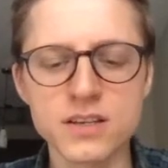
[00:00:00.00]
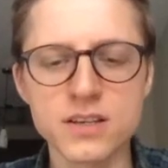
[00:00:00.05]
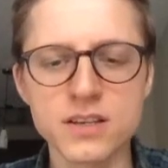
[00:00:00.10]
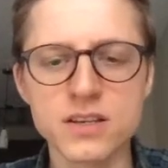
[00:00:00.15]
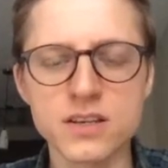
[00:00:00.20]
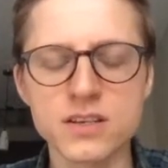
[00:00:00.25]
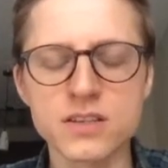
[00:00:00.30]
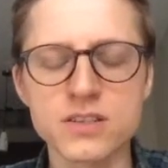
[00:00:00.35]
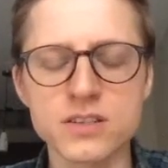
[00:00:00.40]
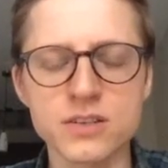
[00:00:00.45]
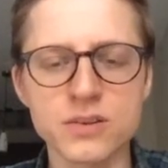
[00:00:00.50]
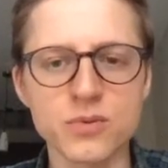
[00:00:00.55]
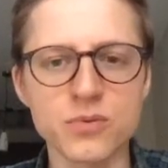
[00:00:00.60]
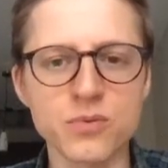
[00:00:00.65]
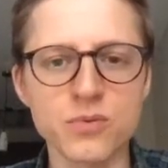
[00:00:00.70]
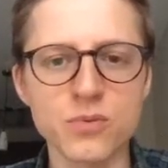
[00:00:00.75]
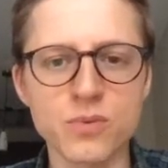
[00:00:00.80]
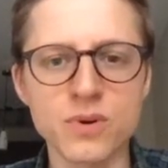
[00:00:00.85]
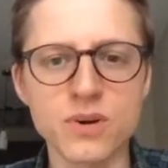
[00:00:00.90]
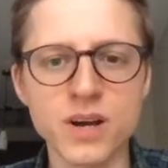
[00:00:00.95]

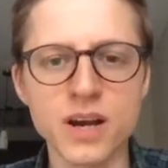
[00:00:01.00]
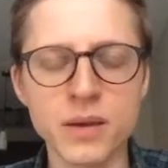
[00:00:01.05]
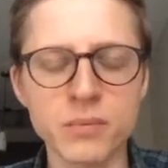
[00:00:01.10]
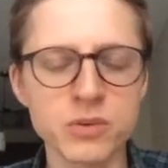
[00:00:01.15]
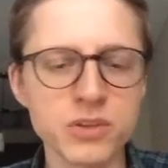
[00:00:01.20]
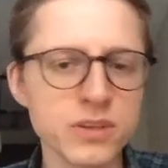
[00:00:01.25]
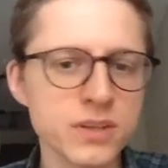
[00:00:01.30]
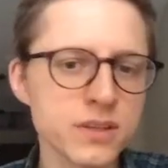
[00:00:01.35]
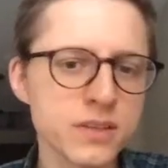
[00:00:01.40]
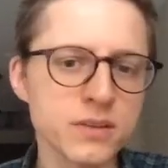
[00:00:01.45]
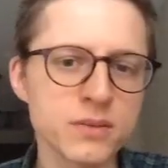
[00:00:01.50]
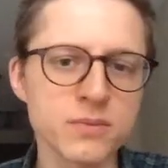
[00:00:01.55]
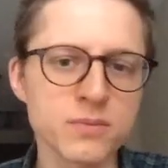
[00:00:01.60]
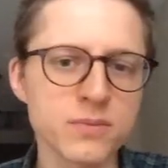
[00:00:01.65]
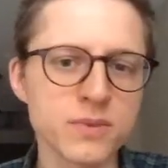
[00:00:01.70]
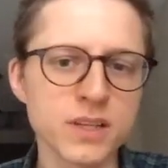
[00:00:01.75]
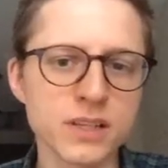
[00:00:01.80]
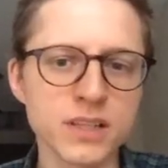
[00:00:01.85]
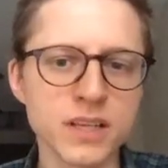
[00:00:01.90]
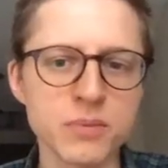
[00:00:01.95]
So I'm gonna
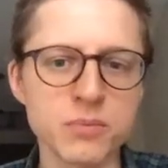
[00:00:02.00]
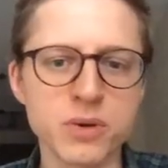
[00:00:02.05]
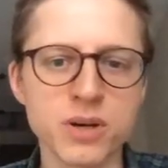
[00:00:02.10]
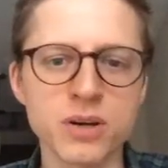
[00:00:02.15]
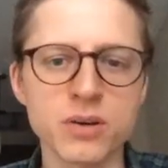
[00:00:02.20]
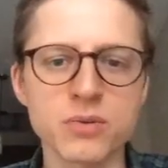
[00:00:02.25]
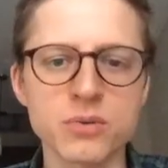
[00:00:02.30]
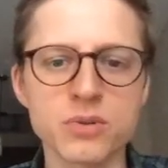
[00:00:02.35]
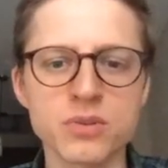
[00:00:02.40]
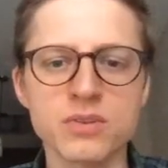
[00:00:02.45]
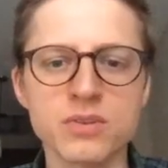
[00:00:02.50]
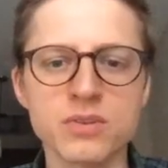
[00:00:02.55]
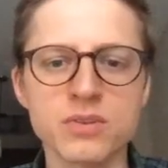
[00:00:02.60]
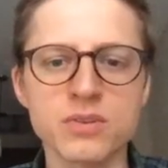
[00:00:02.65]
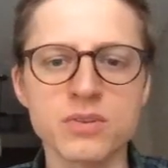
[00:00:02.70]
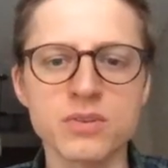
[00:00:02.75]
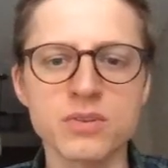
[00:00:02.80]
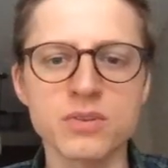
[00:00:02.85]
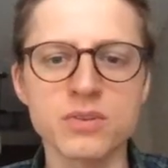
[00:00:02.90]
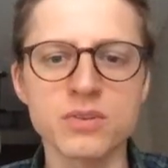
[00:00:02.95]
talk about
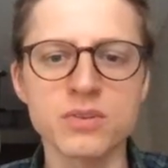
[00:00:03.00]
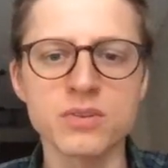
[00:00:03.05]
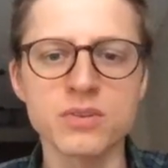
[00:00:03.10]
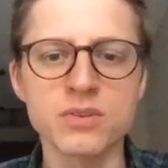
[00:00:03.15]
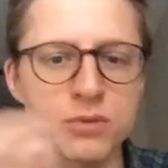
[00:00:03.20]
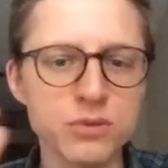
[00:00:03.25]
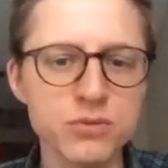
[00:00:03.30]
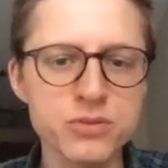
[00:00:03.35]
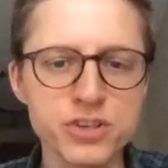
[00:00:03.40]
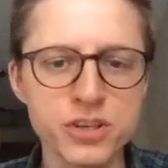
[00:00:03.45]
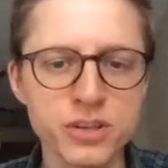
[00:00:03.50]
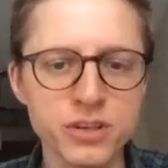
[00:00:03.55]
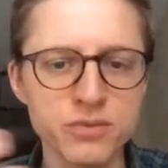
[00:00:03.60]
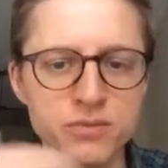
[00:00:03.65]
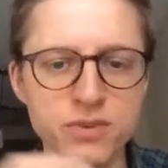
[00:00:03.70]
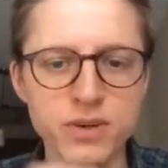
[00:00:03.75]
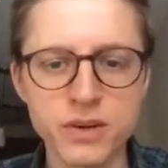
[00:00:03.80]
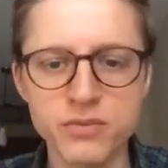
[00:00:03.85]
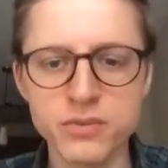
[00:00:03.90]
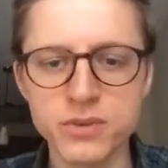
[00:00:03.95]
evolution
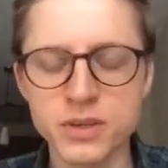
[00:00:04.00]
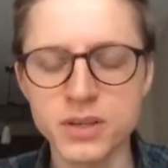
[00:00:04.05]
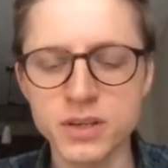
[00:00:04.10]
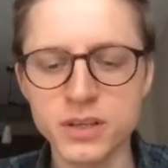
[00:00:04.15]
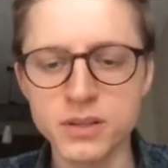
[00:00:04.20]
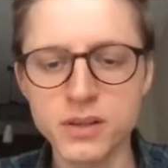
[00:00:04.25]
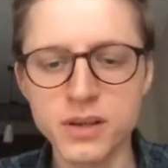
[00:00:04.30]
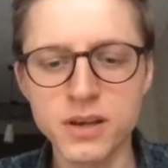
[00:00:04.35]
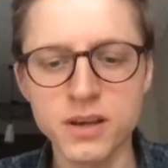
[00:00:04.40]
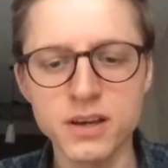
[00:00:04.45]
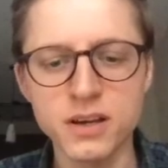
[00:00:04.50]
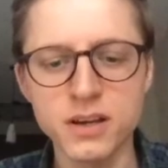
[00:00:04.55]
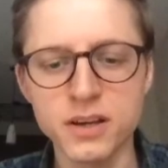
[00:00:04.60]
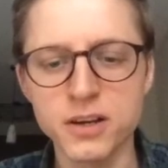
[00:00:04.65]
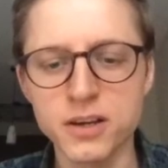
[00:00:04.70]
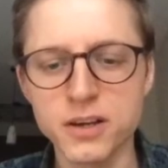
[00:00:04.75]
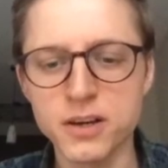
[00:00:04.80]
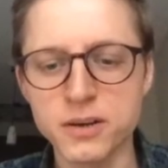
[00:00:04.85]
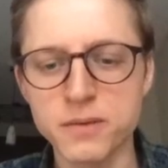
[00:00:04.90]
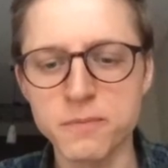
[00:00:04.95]
of GraphQL.
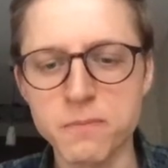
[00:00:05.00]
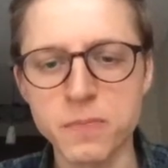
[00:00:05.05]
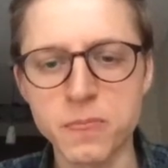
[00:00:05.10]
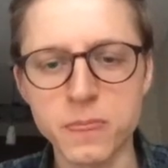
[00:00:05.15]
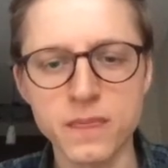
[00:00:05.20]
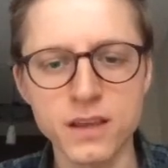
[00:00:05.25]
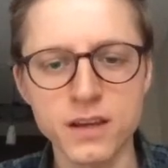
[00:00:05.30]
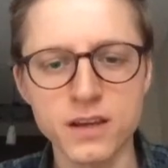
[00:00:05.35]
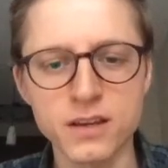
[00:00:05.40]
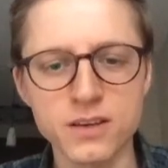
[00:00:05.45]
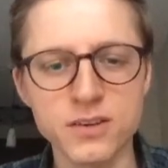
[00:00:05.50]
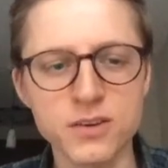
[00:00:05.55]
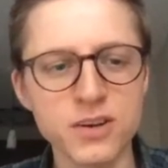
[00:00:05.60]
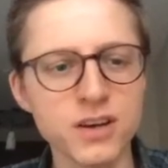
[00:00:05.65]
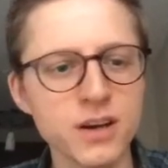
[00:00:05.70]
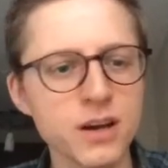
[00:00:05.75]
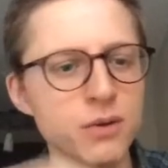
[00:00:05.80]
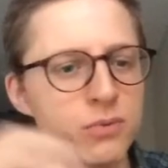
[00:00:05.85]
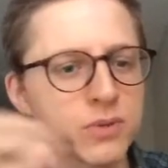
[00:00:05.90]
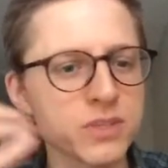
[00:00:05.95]

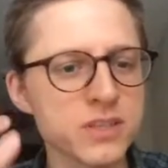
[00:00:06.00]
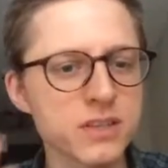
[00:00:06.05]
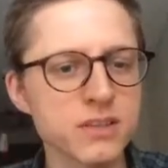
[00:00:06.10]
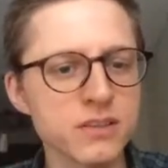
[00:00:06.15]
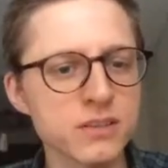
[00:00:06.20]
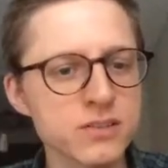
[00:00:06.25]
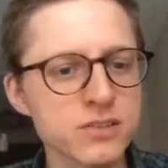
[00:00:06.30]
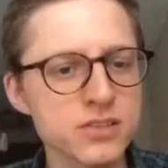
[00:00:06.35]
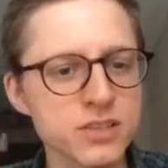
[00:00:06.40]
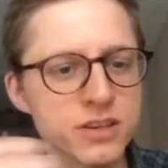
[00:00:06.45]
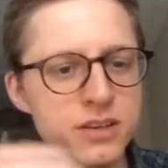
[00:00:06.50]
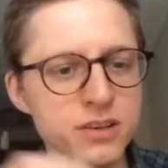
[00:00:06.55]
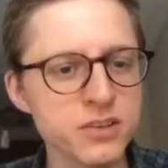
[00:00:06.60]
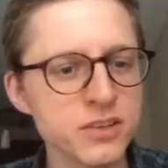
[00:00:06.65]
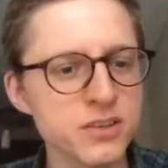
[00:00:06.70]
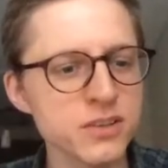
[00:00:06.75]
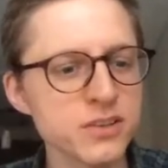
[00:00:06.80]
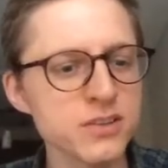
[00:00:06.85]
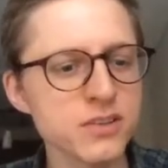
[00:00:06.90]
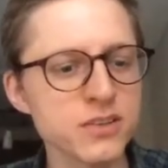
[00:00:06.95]
How is it all
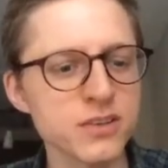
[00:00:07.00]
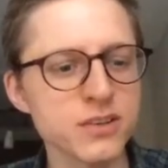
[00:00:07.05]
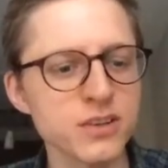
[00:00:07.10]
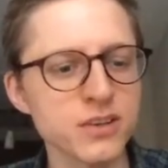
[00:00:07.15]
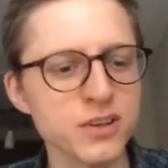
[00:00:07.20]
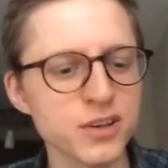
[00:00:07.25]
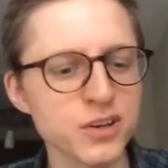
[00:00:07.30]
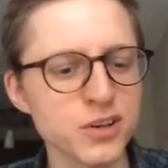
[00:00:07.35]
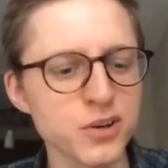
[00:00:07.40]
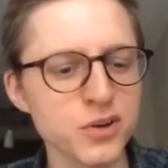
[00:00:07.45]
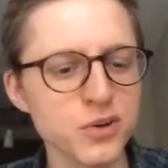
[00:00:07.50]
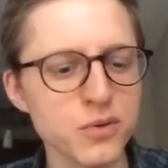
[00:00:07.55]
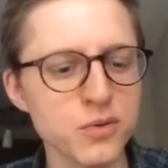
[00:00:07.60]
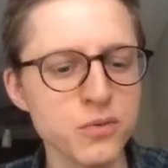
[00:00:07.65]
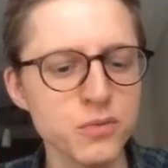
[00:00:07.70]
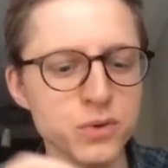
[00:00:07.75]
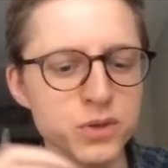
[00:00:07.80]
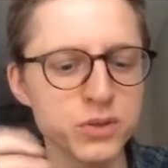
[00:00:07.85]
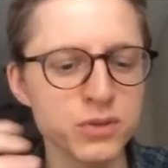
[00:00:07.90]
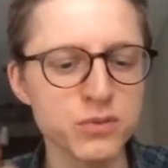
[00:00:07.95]
started?
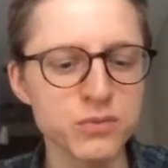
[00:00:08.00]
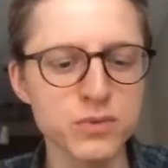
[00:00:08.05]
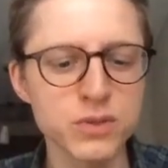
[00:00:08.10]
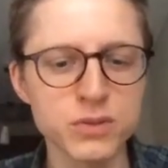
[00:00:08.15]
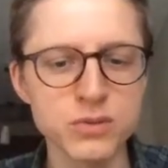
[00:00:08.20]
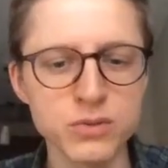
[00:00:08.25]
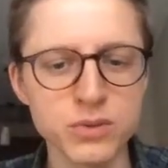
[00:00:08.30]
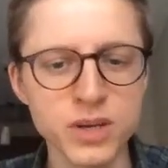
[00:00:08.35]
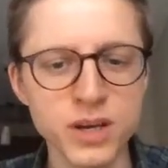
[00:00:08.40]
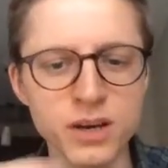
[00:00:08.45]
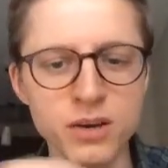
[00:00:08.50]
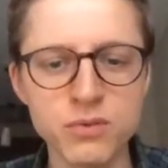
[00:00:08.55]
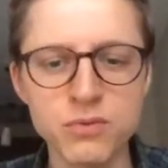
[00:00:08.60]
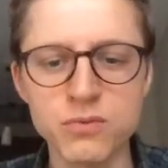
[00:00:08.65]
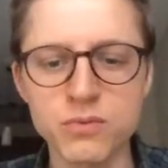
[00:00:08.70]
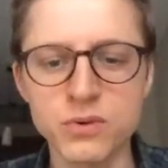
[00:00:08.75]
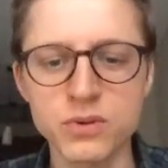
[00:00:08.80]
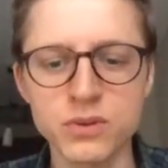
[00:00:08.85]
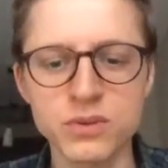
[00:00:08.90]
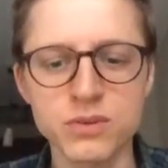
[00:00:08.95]
What do we do now?
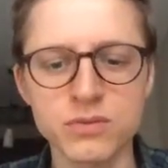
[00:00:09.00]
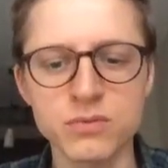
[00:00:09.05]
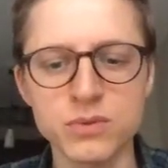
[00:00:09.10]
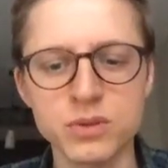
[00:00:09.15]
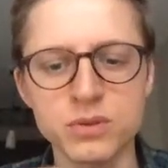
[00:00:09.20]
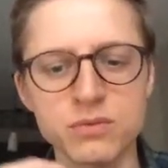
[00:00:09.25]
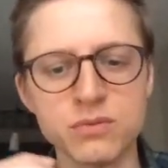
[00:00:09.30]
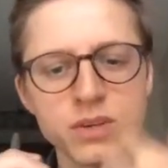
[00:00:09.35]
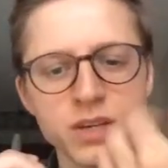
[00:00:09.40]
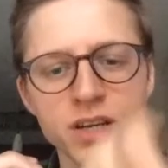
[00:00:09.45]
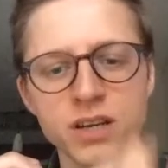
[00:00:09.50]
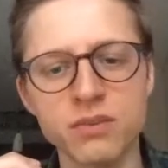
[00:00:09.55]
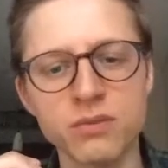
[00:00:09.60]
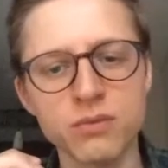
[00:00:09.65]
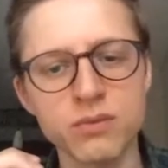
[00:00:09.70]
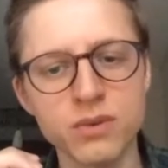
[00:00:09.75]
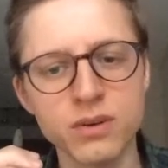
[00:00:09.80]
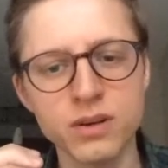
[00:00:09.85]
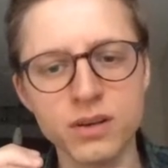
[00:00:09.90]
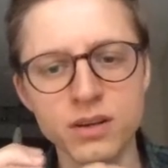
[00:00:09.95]
What we have
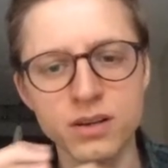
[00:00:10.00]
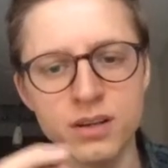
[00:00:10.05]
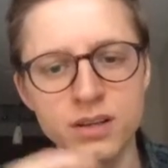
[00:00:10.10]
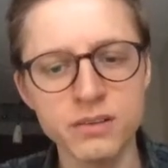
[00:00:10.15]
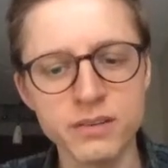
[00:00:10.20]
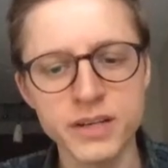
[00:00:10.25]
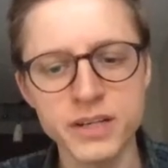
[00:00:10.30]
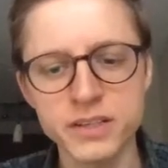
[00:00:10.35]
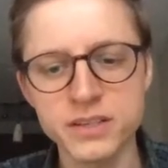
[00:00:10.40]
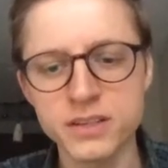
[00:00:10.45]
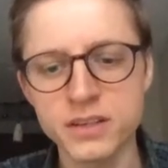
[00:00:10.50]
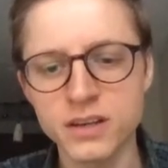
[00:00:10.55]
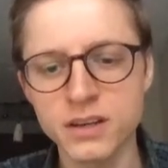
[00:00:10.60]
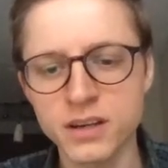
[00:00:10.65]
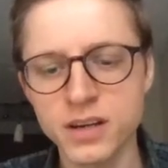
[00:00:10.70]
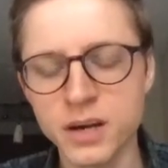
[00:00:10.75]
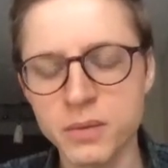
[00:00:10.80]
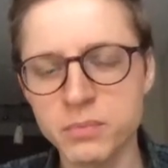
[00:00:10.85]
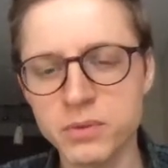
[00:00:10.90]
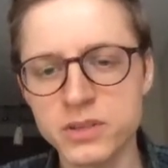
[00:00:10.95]
already
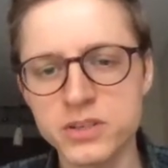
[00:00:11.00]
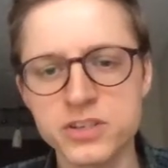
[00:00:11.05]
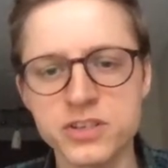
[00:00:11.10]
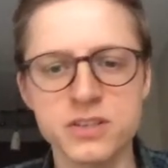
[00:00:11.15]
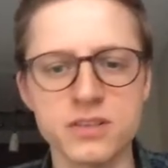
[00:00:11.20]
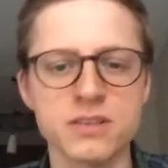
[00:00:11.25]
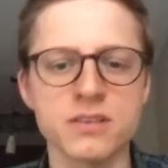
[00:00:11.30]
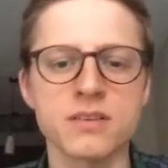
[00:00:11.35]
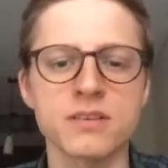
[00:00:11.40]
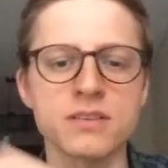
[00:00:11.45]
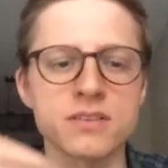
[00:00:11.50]
accomplished?